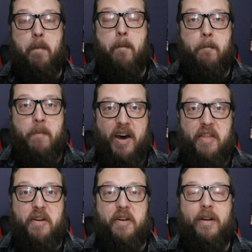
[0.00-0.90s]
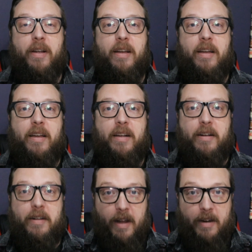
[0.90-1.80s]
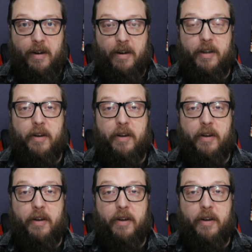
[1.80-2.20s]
Mother Clucker.